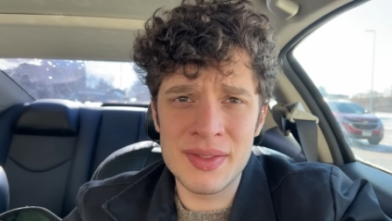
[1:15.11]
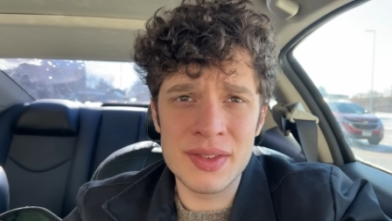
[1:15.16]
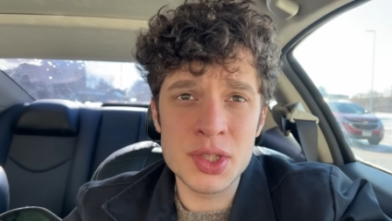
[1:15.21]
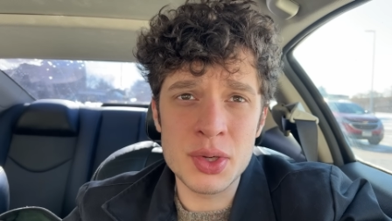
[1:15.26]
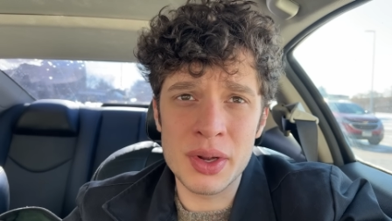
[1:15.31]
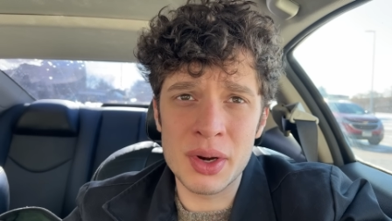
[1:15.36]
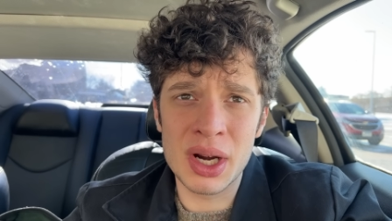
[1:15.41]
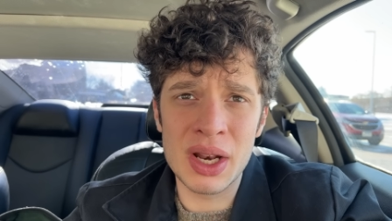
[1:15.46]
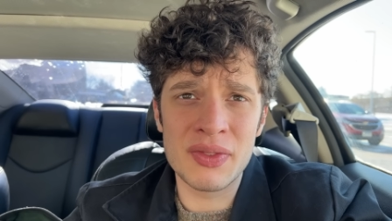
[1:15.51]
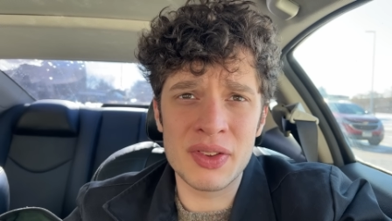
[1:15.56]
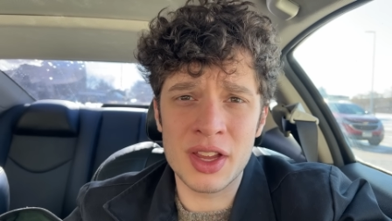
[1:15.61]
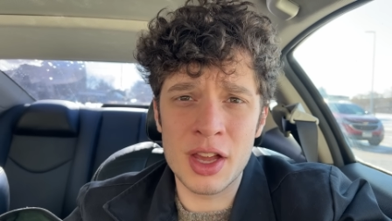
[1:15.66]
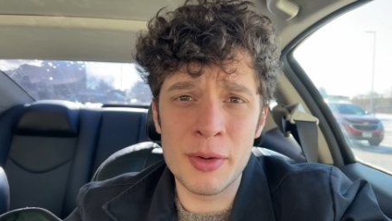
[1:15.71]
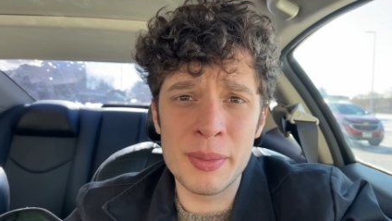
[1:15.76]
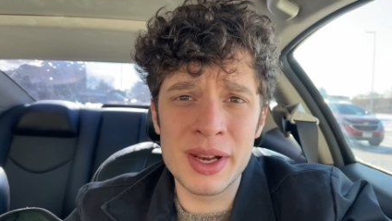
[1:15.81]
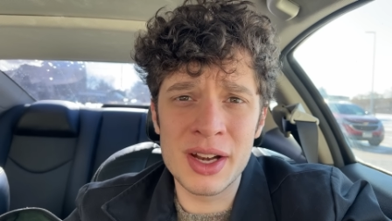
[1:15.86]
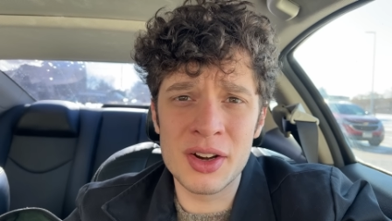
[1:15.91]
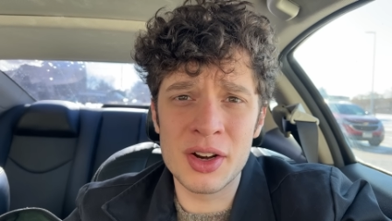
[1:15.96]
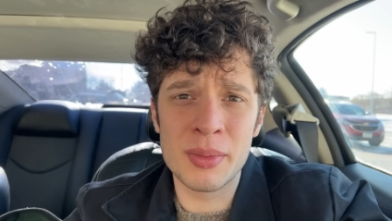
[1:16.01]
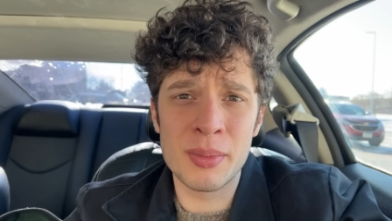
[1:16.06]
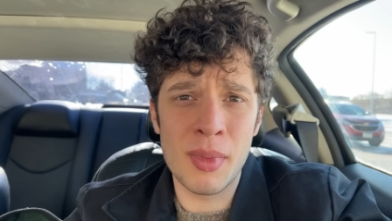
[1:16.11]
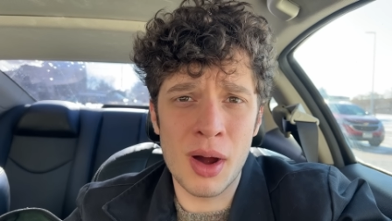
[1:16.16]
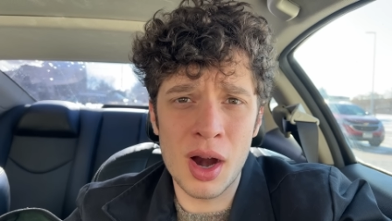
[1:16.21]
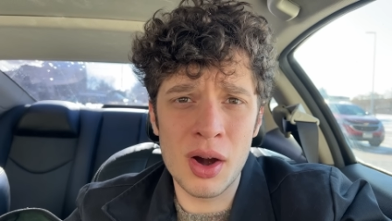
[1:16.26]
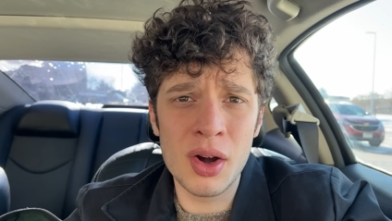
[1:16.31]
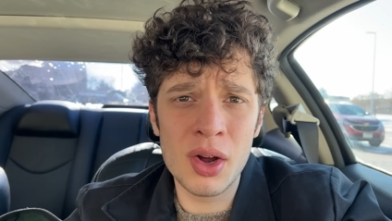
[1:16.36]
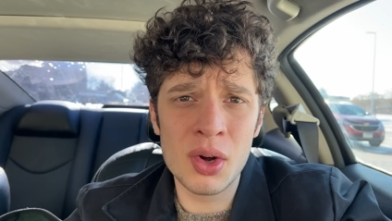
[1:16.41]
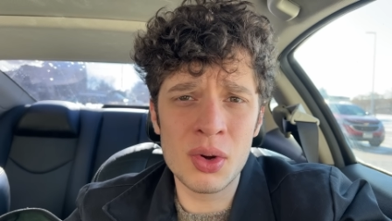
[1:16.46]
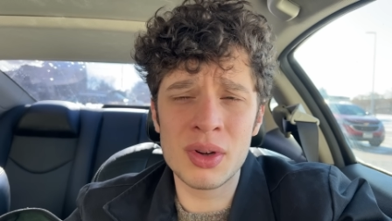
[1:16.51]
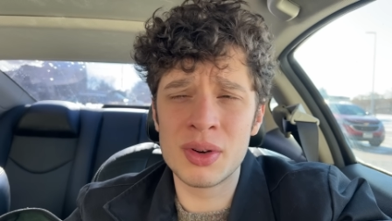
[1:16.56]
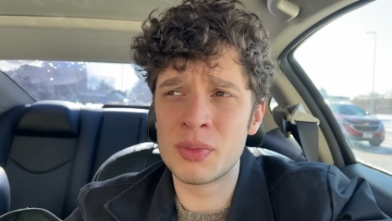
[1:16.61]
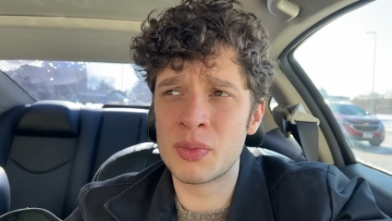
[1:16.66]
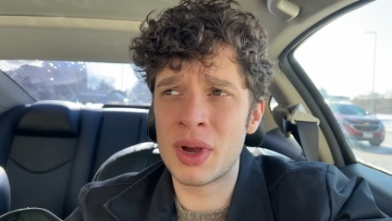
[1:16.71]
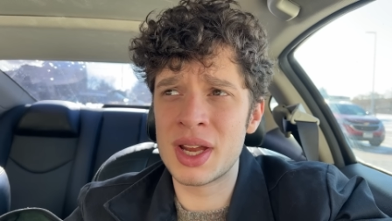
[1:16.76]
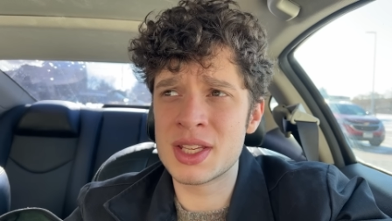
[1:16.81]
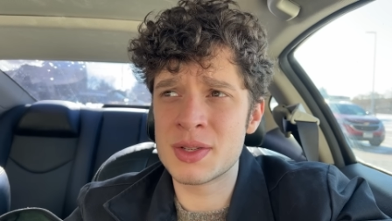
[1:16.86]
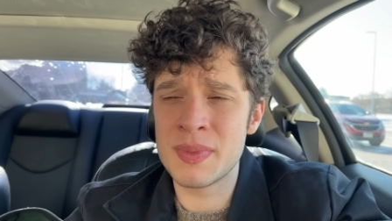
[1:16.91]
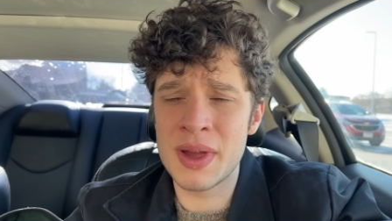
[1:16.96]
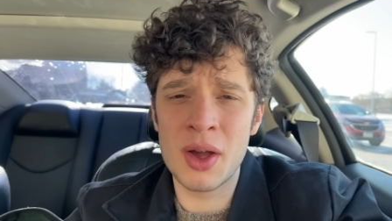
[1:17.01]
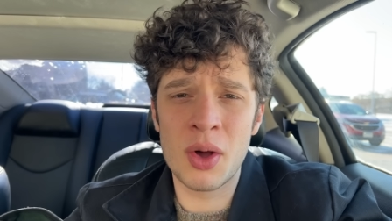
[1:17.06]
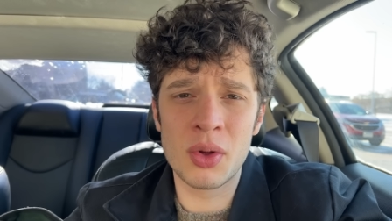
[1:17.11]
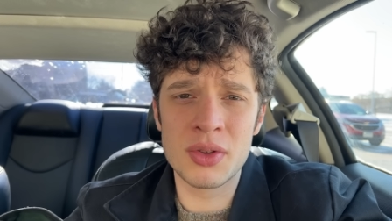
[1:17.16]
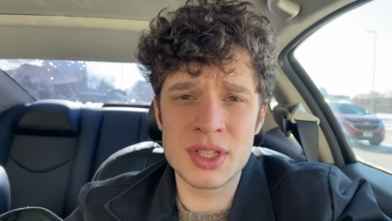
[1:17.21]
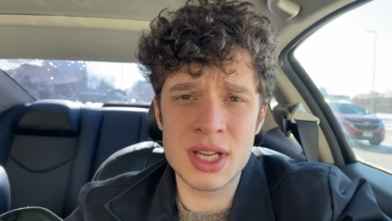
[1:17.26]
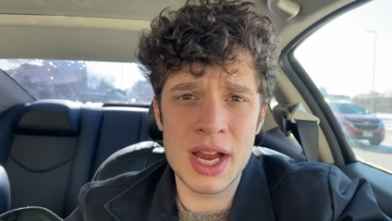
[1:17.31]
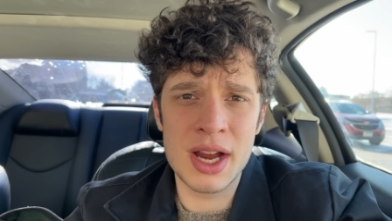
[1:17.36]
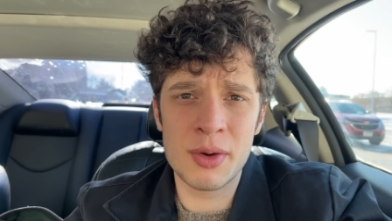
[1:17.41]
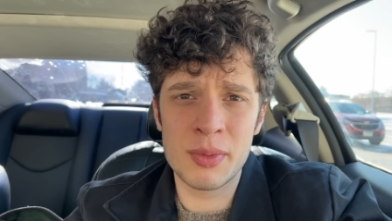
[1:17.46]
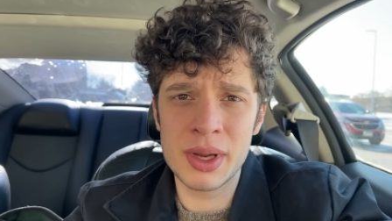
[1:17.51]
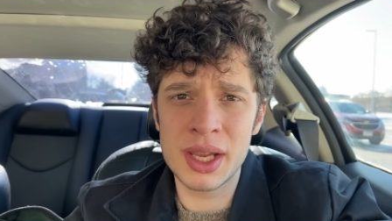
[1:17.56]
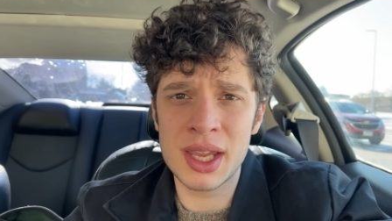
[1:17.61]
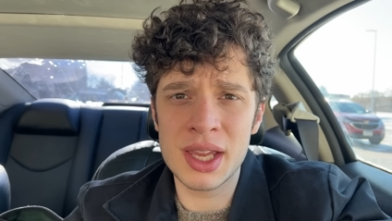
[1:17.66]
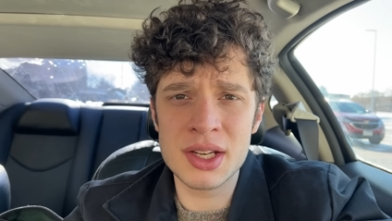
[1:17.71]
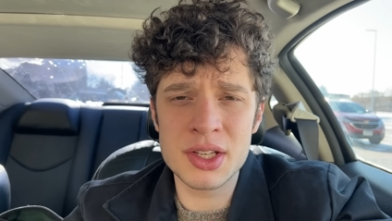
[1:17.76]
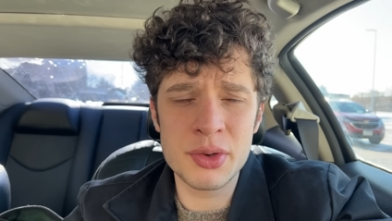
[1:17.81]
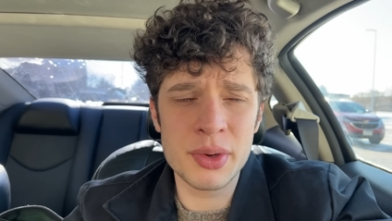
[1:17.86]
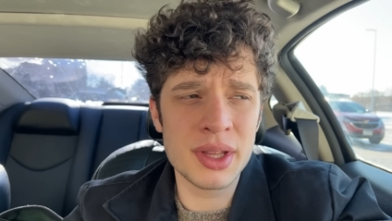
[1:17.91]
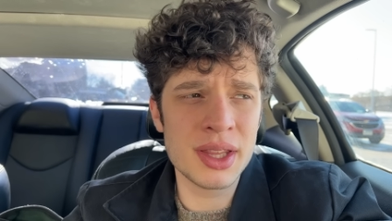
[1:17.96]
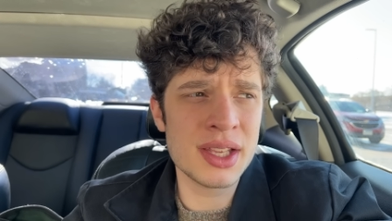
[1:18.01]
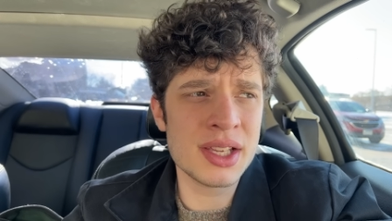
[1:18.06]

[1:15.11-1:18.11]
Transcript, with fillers: so I don't have to come here tomorrow and waste my whole entire weekend doing